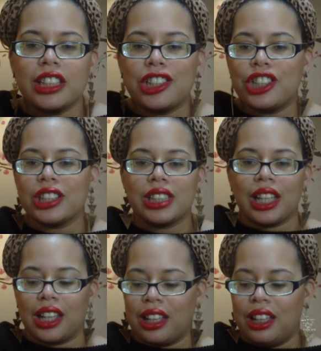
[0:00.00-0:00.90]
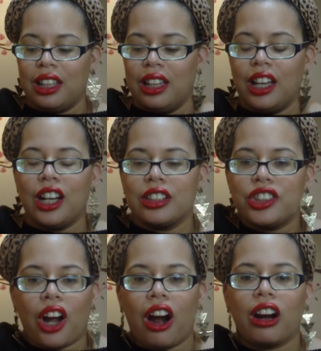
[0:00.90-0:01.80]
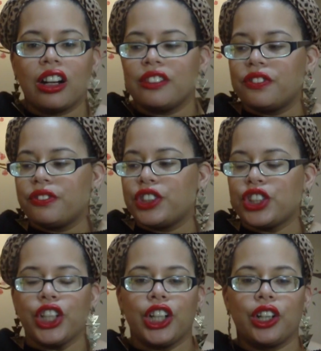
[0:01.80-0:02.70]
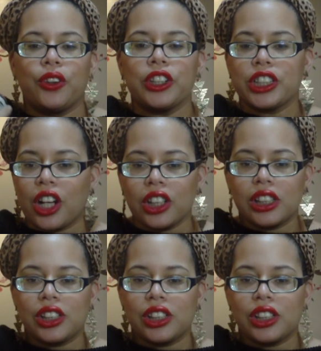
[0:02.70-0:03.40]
It's just like a jar of sugar or salt.